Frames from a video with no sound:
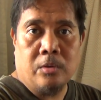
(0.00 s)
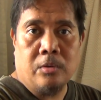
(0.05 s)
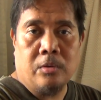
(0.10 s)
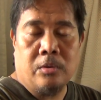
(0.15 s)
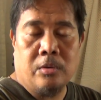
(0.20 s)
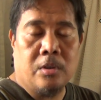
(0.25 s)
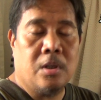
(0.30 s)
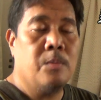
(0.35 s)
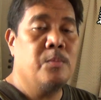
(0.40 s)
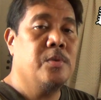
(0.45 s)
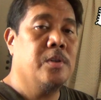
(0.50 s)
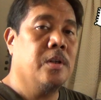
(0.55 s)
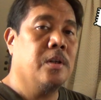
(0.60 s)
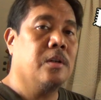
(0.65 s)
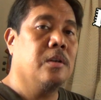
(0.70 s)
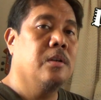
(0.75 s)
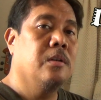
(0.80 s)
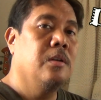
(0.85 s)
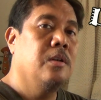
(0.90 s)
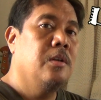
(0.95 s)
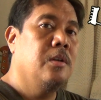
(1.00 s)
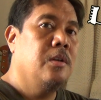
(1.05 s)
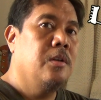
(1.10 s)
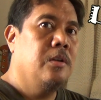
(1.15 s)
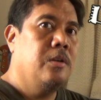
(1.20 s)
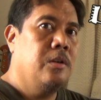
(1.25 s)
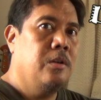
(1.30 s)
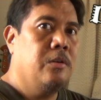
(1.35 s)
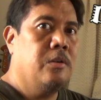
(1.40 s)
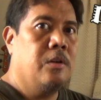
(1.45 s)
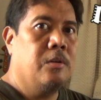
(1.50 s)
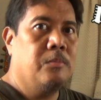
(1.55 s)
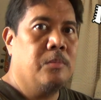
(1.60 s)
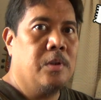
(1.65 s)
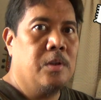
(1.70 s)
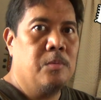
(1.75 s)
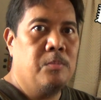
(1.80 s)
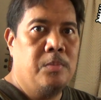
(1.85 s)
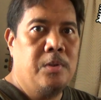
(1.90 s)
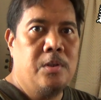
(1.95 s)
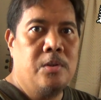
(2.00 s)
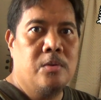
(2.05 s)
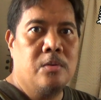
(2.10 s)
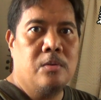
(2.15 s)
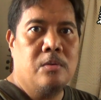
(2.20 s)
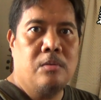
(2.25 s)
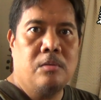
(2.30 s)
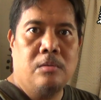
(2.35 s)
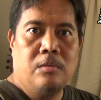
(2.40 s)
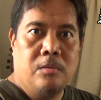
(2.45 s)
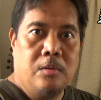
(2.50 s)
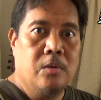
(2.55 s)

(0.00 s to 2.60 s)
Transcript: subject here in my video.